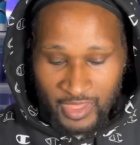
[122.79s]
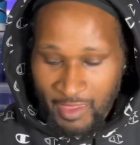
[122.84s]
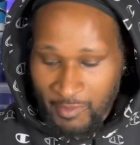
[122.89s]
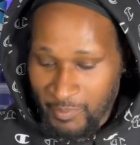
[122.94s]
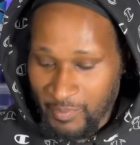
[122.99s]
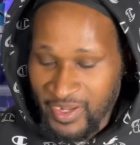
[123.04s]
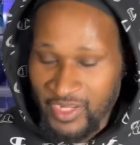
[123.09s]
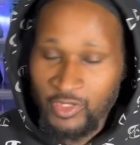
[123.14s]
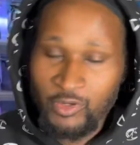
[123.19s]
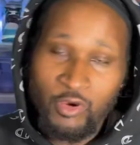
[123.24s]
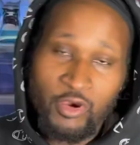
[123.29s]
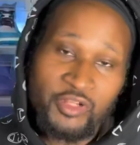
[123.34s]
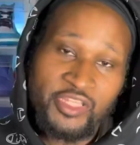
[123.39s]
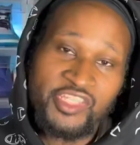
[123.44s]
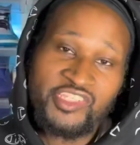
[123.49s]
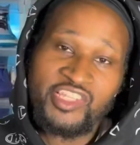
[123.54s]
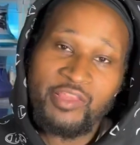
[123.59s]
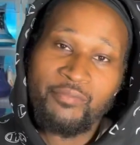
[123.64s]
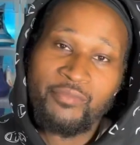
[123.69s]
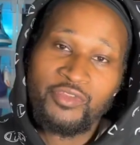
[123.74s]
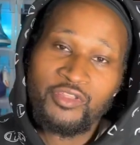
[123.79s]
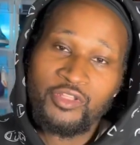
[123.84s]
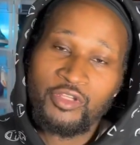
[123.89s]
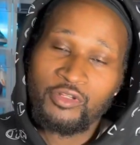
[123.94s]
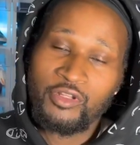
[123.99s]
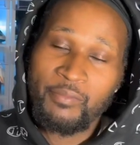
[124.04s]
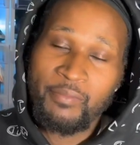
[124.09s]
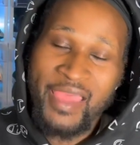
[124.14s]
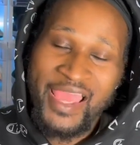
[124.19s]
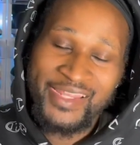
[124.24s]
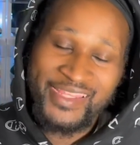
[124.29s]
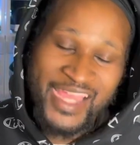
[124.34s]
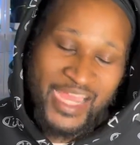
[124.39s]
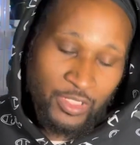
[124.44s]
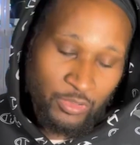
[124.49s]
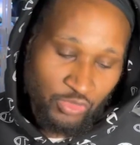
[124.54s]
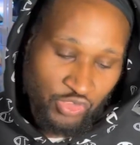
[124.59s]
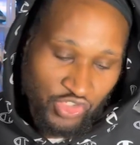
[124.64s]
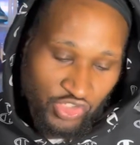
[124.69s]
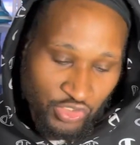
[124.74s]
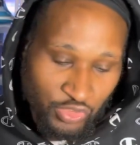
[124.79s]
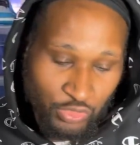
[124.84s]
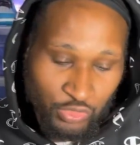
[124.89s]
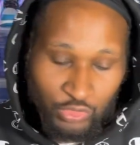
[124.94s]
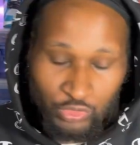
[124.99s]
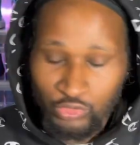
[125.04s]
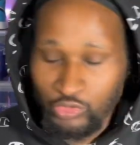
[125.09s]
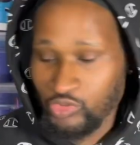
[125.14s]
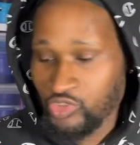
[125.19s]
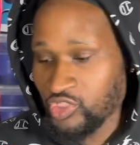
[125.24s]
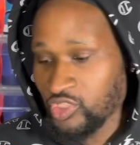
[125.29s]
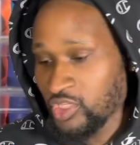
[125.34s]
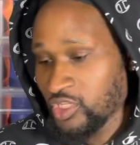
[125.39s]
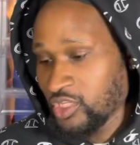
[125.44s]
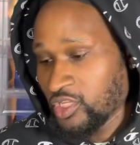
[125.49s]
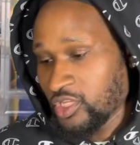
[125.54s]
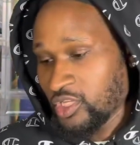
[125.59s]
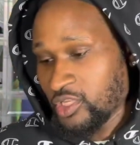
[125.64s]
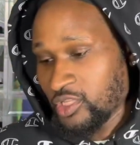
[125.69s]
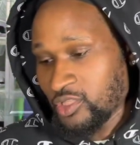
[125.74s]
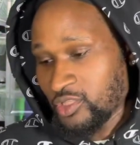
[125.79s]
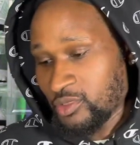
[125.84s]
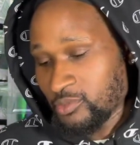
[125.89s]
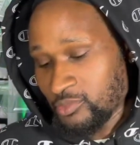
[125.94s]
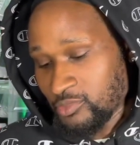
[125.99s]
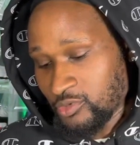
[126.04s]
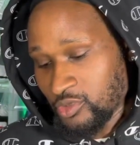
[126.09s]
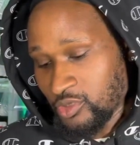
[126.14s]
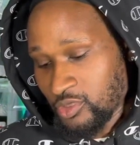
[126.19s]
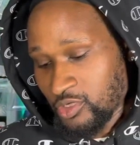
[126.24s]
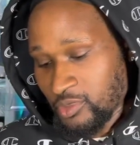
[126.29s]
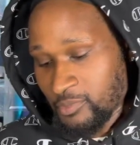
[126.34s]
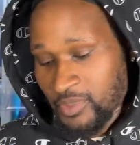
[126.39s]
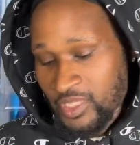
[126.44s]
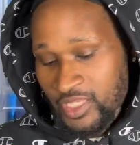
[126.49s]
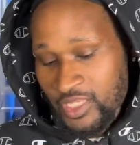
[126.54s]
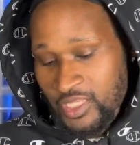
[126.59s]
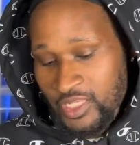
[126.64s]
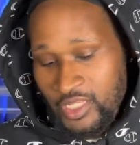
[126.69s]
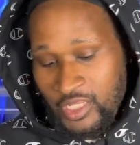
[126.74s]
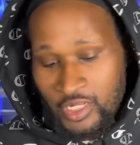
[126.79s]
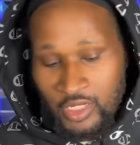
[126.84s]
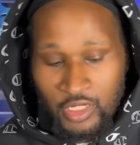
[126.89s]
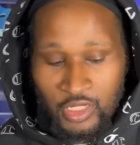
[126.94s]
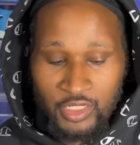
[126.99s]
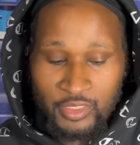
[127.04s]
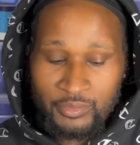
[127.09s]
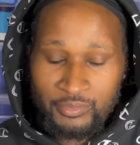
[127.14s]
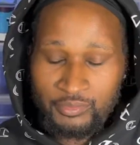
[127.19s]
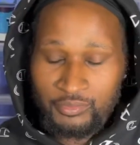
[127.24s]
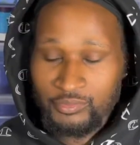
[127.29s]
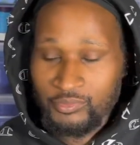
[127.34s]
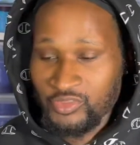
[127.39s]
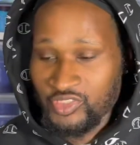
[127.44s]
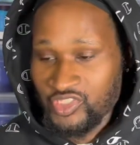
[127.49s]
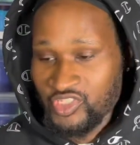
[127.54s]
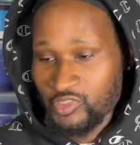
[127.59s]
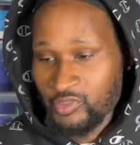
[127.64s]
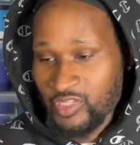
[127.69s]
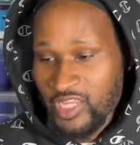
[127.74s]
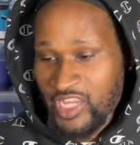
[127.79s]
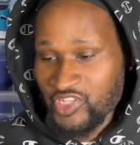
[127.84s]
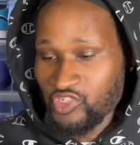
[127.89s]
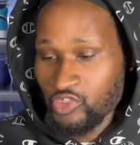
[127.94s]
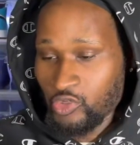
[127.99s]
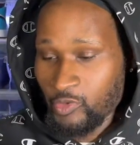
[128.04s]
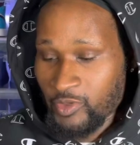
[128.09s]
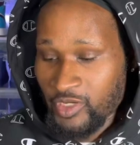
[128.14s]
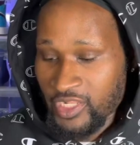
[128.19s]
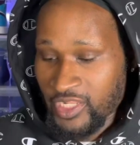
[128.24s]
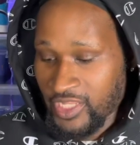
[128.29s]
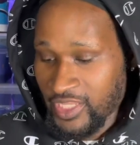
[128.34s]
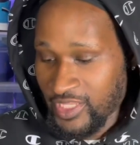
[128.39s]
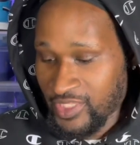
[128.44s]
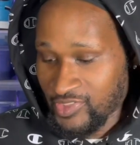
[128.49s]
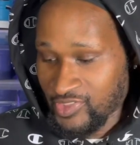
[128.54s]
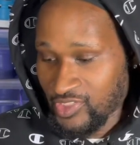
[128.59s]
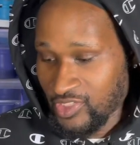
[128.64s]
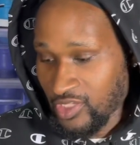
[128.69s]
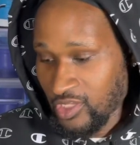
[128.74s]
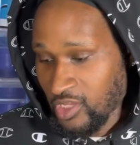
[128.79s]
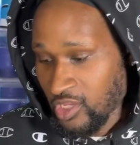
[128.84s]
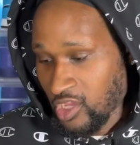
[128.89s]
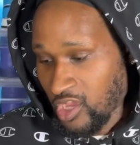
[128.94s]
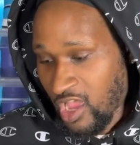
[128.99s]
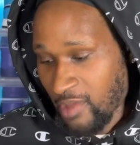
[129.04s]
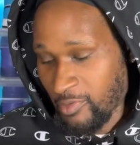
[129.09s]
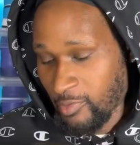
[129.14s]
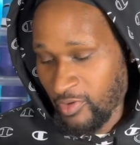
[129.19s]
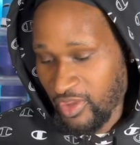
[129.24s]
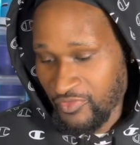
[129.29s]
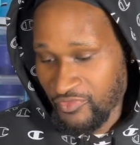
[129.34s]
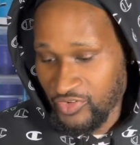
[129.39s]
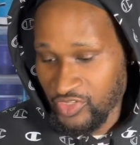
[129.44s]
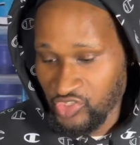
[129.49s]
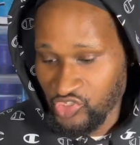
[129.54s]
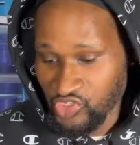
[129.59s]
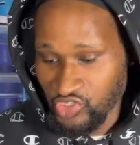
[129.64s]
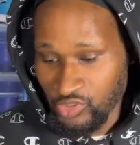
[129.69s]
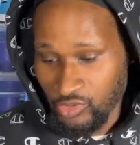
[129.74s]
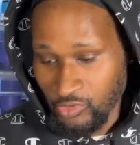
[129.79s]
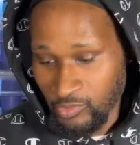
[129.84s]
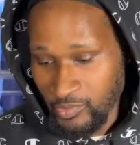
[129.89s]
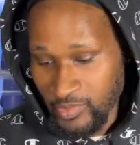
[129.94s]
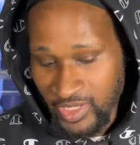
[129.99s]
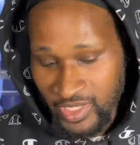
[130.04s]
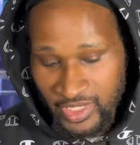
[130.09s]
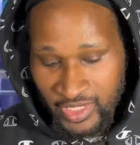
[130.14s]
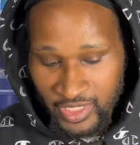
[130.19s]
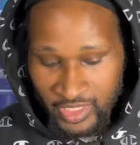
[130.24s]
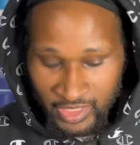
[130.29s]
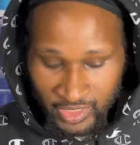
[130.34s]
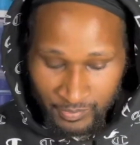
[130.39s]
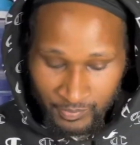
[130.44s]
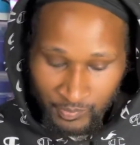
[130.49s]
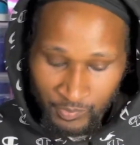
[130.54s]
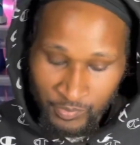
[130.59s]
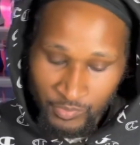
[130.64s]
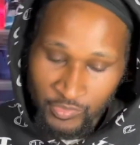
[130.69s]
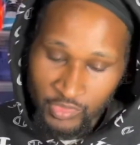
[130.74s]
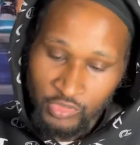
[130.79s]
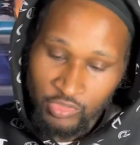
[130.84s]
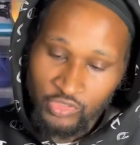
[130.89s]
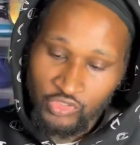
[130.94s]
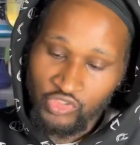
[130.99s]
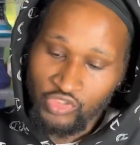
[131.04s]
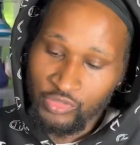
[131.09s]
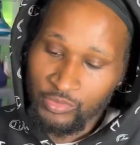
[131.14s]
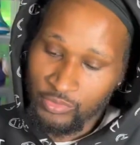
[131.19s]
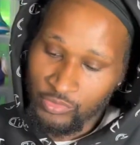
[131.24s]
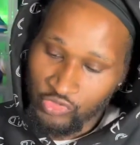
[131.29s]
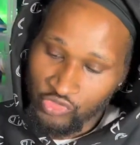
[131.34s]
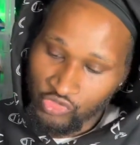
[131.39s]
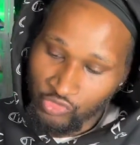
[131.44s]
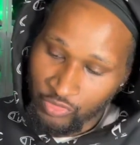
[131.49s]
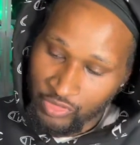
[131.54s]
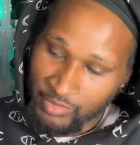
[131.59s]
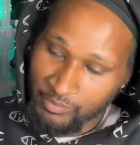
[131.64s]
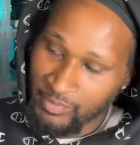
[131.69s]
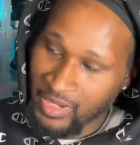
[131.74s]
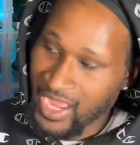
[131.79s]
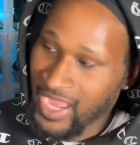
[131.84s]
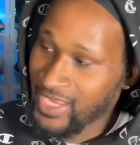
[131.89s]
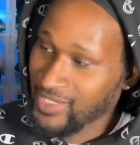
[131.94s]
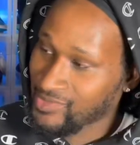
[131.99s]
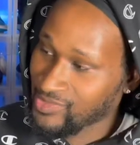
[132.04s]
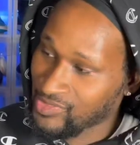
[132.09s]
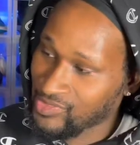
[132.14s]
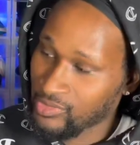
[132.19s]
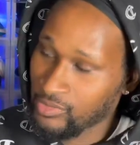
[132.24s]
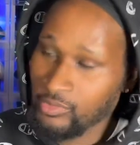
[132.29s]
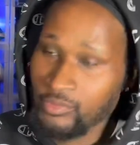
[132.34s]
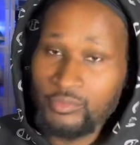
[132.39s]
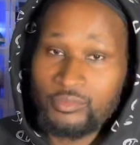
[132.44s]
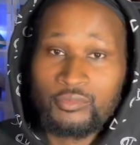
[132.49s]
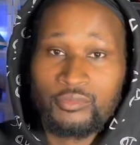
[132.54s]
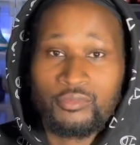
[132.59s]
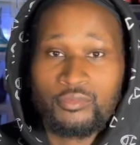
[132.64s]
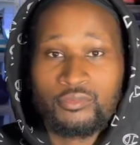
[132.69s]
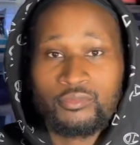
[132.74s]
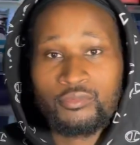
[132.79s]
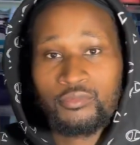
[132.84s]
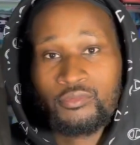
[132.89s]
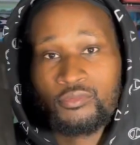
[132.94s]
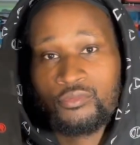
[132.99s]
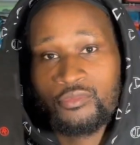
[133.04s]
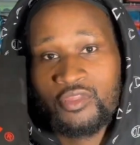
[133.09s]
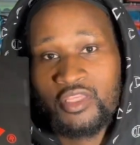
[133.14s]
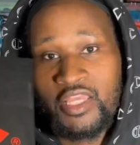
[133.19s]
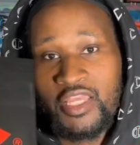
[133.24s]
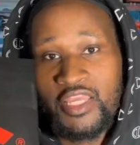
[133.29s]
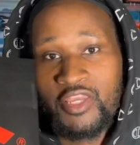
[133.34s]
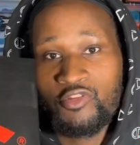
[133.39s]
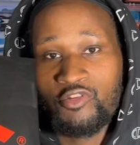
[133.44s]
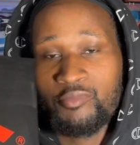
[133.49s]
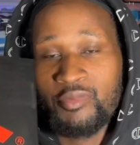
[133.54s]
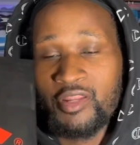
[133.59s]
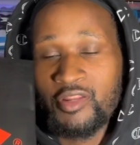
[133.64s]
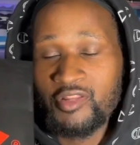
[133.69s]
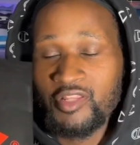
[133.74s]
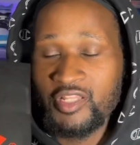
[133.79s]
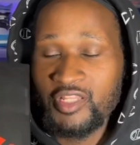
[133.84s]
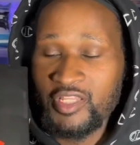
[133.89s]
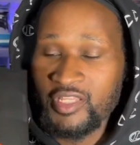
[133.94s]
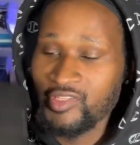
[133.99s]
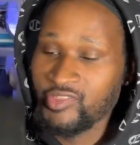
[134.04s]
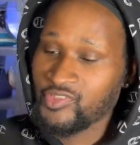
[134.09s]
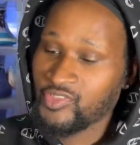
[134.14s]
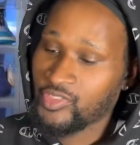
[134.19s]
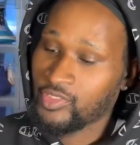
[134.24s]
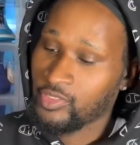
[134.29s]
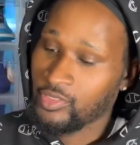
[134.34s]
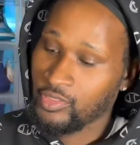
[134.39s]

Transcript: everybody calling these the you know the McDonald shoes. You know what I mean? And um, so y'all should know what it is. I've been waiting for this shoe, man. Jordan box. Can't get no better than this.